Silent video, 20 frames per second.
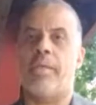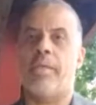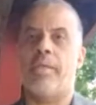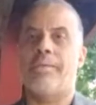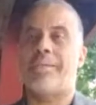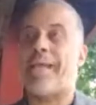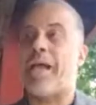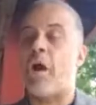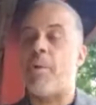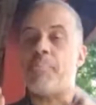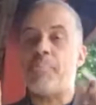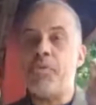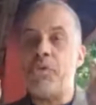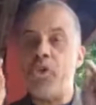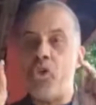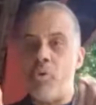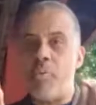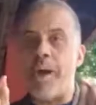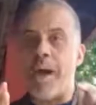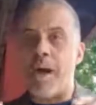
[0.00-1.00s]
to help
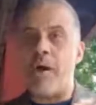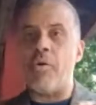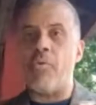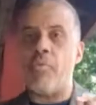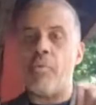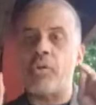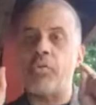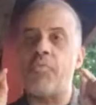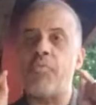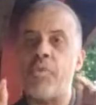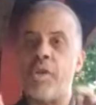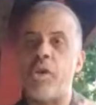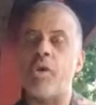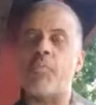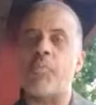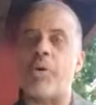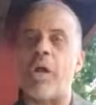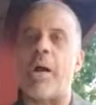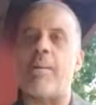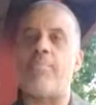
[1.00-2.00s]
you out with real
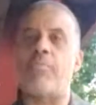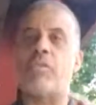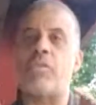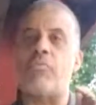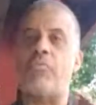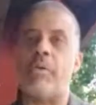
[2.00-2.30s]
problems and